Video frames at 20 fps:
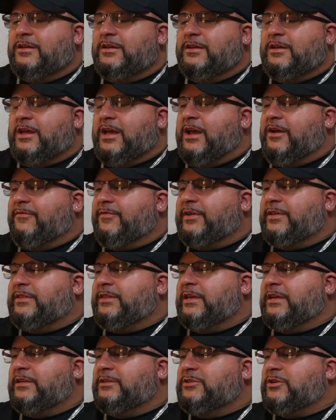
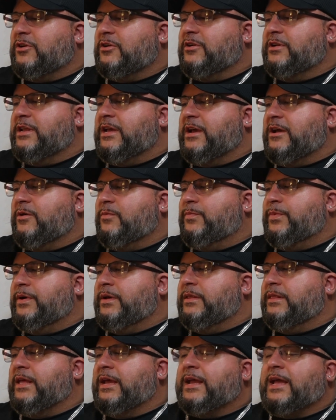Everything turned out.
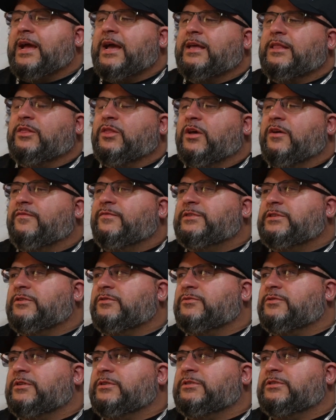But like, I love
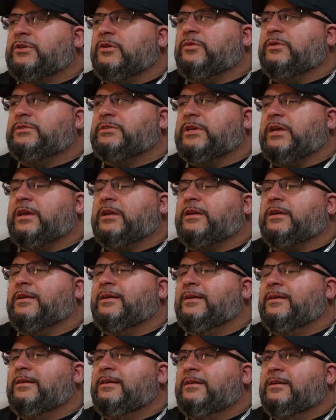children, so it's like
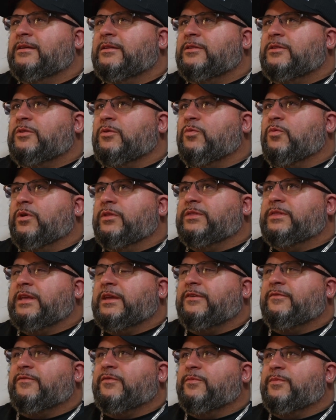the one
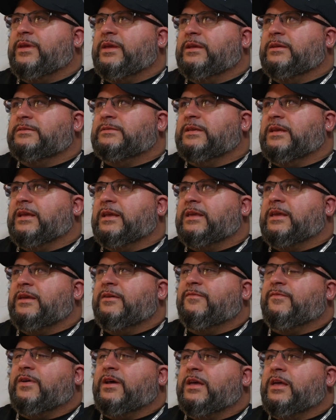thing for me is like,
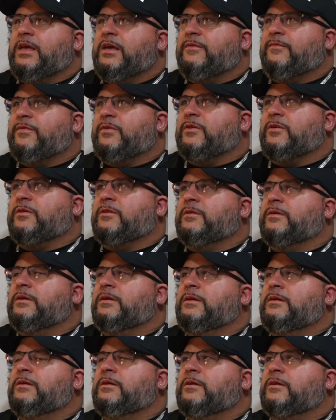if I ever
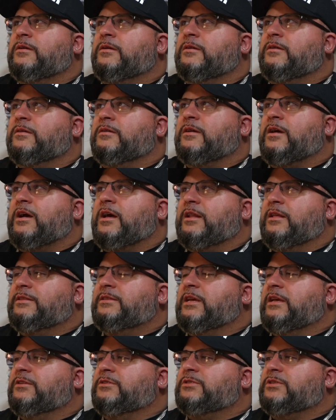
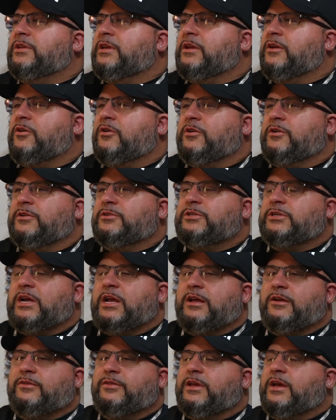unintentionally hurt a
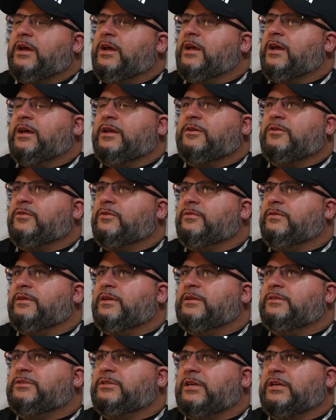child,
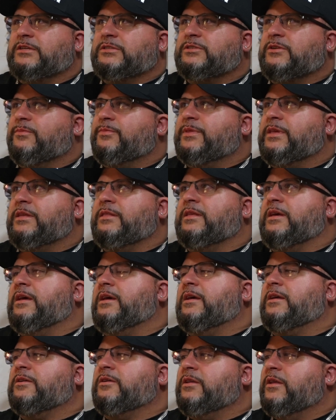it's like something that
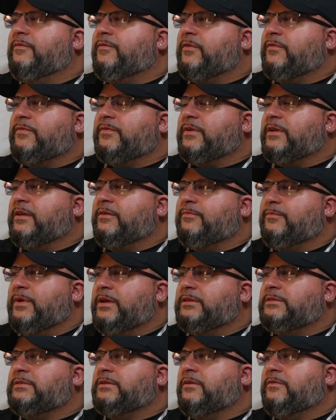I can never forgive
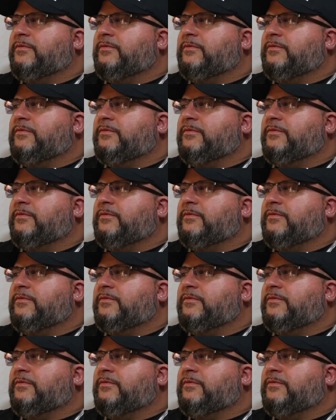myself